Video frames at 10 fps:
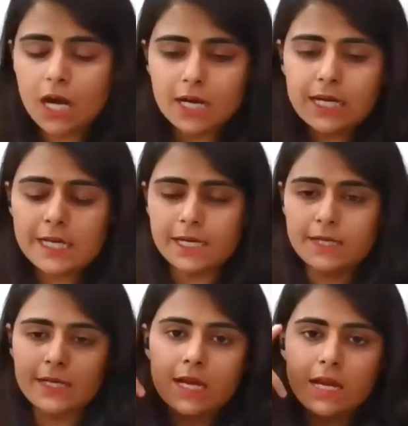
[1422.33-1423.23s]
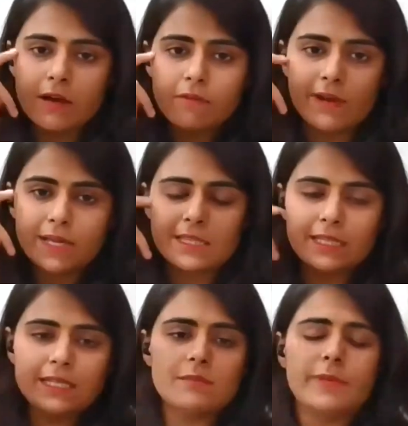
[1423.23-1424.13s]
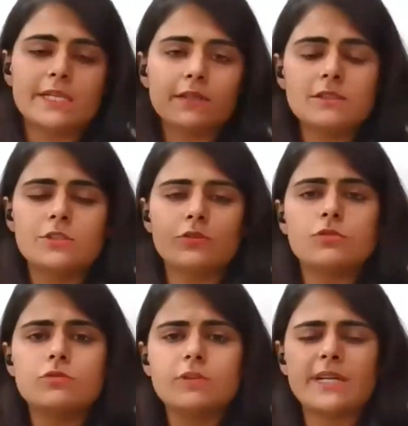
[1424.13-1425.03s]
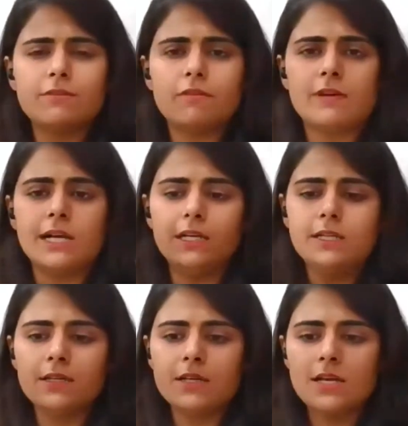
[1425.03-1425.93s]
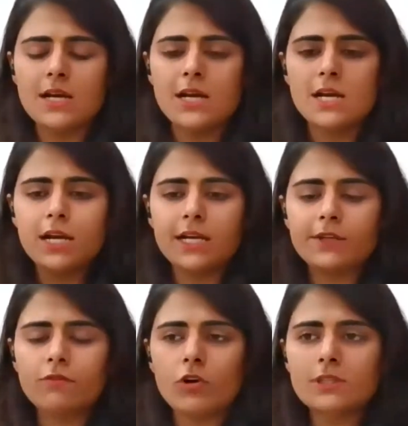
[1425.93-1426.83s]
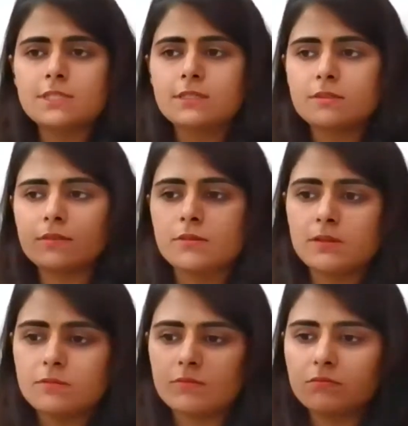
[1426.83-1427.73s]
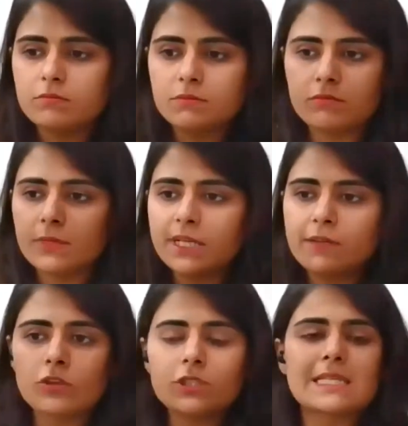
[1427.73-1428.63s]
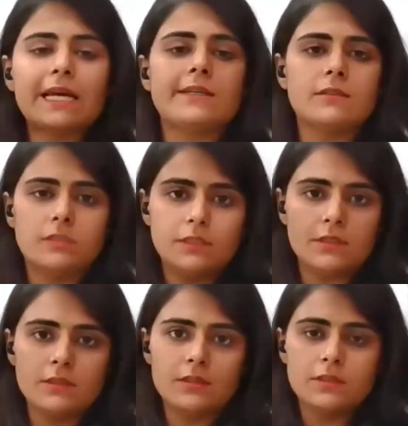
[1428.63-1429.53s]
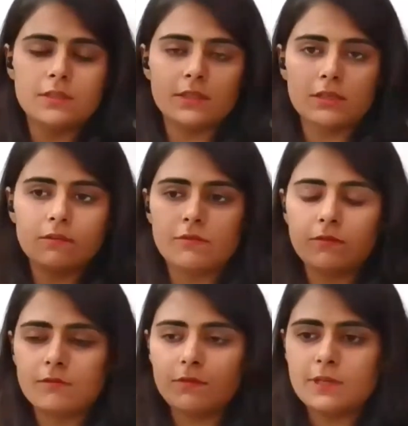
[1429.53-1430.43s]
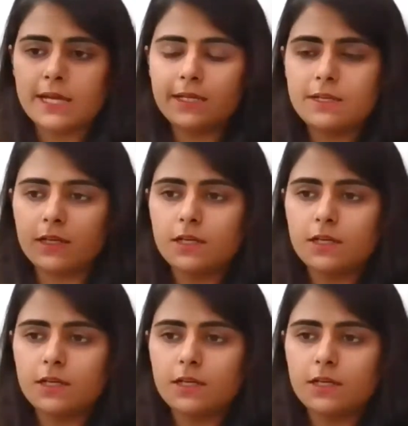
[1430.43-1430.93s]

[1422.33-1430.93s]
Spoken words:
Earlier, when these matters used to get filed, it was scattered. Like